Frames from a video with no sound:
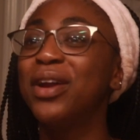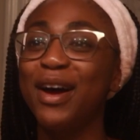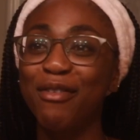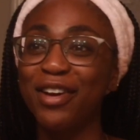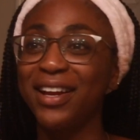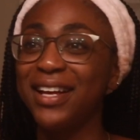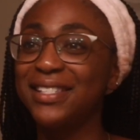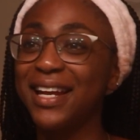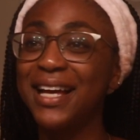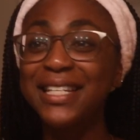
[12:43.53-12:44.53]
whatever it
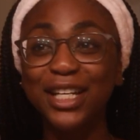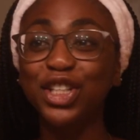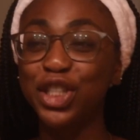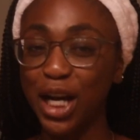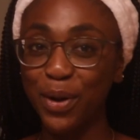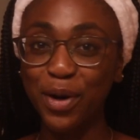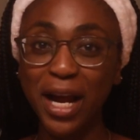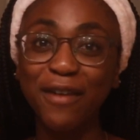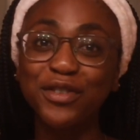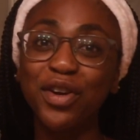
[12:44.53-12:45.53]
is, and I take a shower
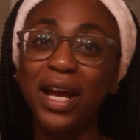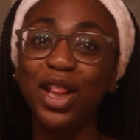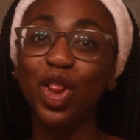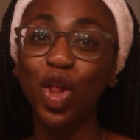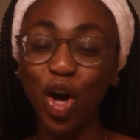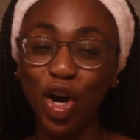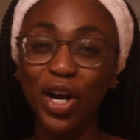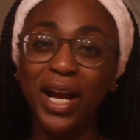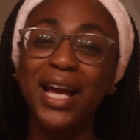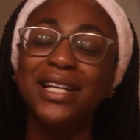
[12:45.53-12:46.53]
after a
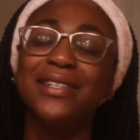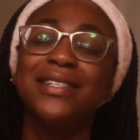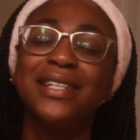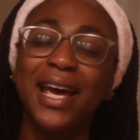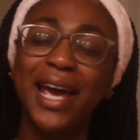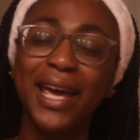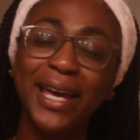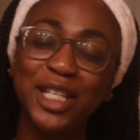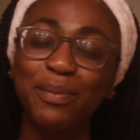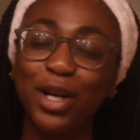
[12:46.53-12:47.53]
long
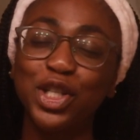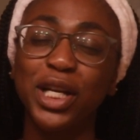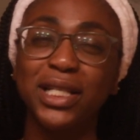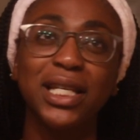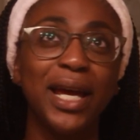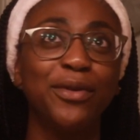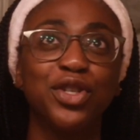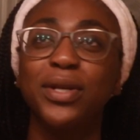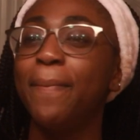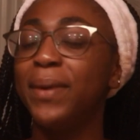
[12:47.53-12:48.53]
day, especially like today, it was
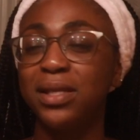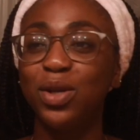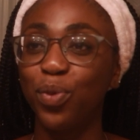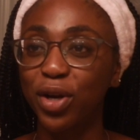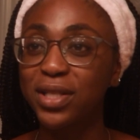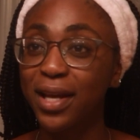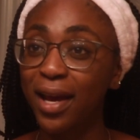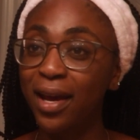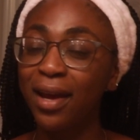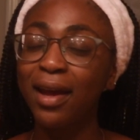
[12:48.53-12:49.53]
just a busy work
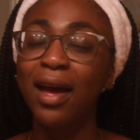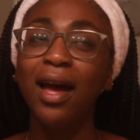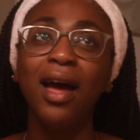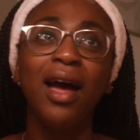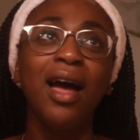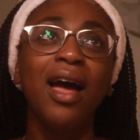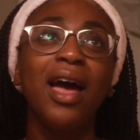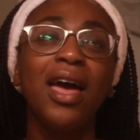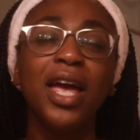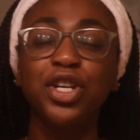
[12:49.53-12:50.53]
day,
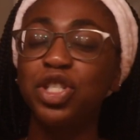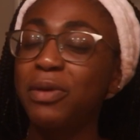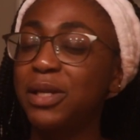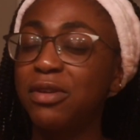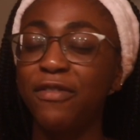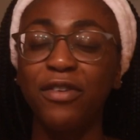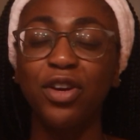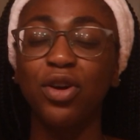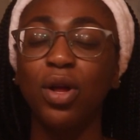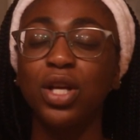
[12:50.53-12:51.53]
it just makes me
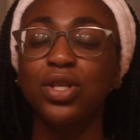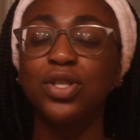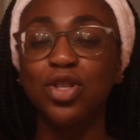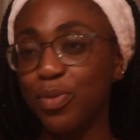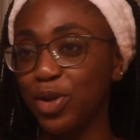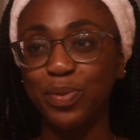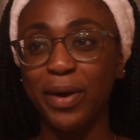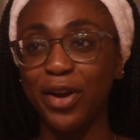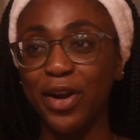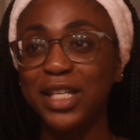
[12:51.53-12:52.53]
feel so much
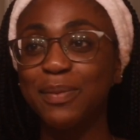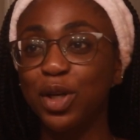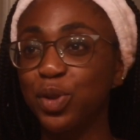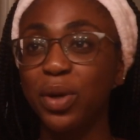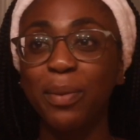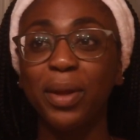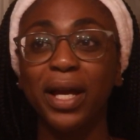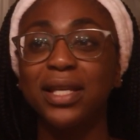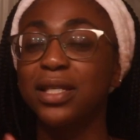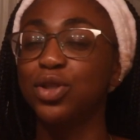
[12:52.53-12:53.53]
better, especially when I put
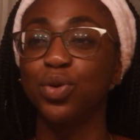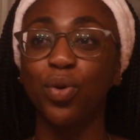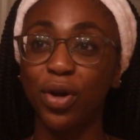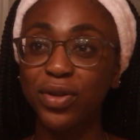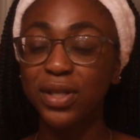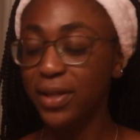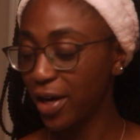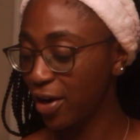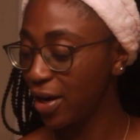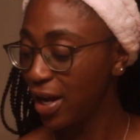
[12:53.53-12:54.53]
like essential oils in
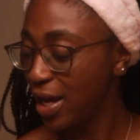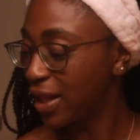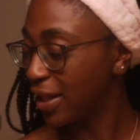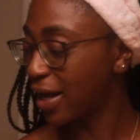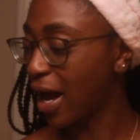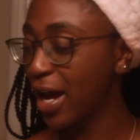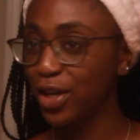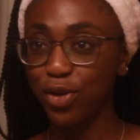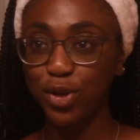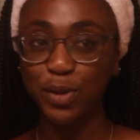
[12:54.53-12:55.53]
there. Like I
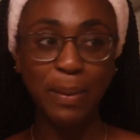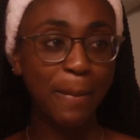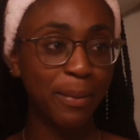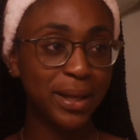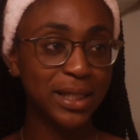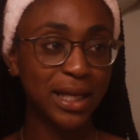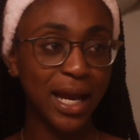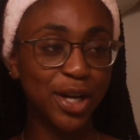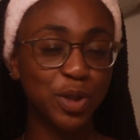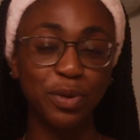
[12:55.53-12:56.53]
used peppermint
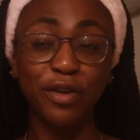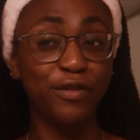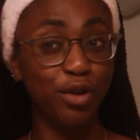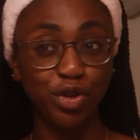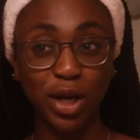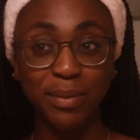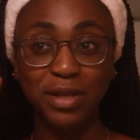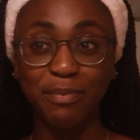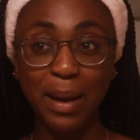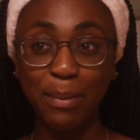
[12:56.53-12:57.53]
tonight. I just put a few drops
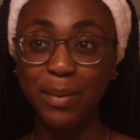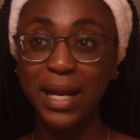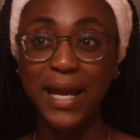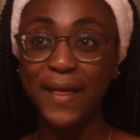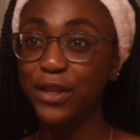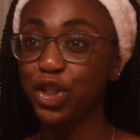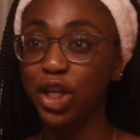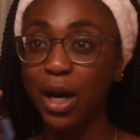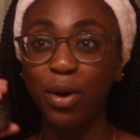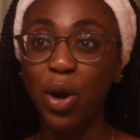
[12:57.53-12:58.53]
of peppermint in the
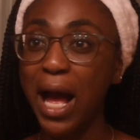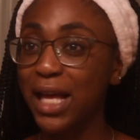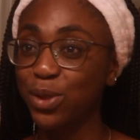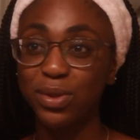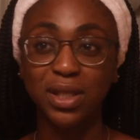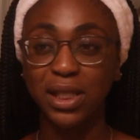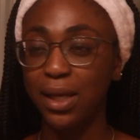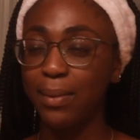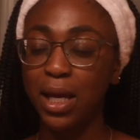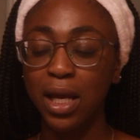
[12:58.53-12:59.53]
shower as it was
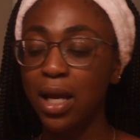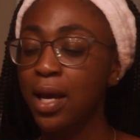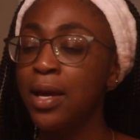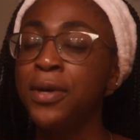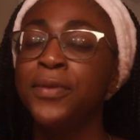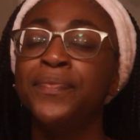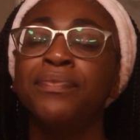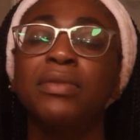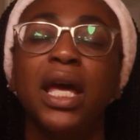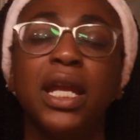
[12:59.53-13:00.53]
steaming,
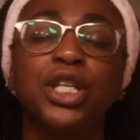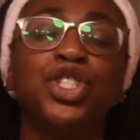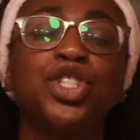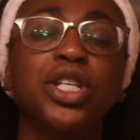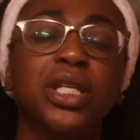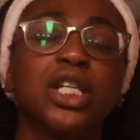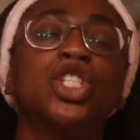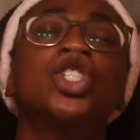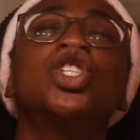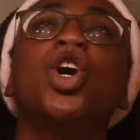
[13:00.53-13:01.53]
and it's just like
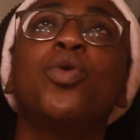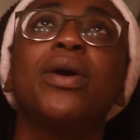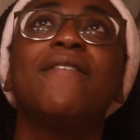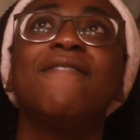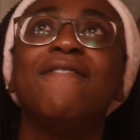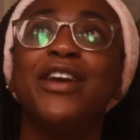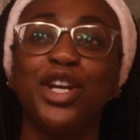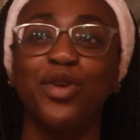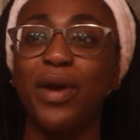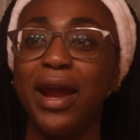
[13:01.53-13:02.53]
so
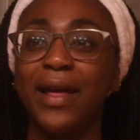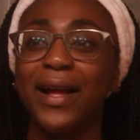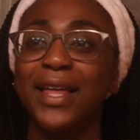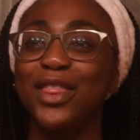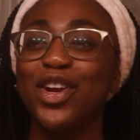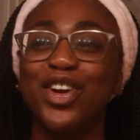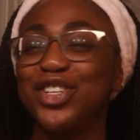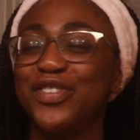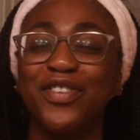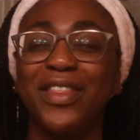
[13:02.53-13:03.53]
invigorating. Like it literally
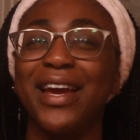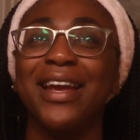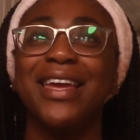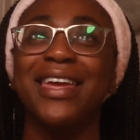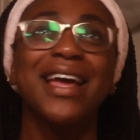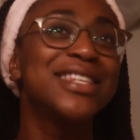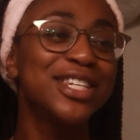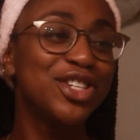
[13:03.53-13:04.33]
just like gets